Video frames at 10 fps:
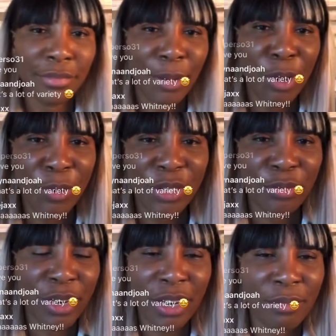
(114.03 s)
I'm always
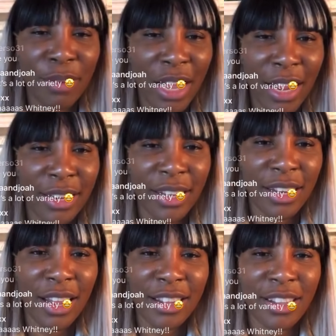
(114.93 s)
running behind the
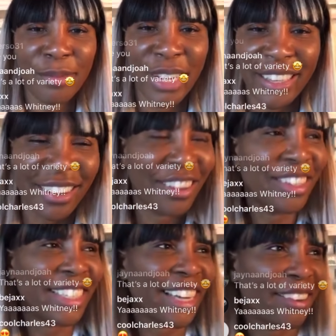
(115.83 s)
clock though. I'm like
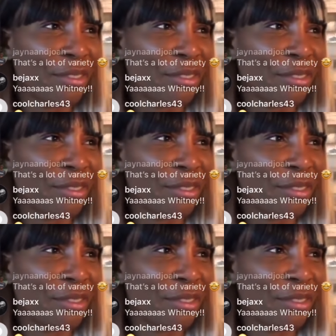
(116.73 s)
always like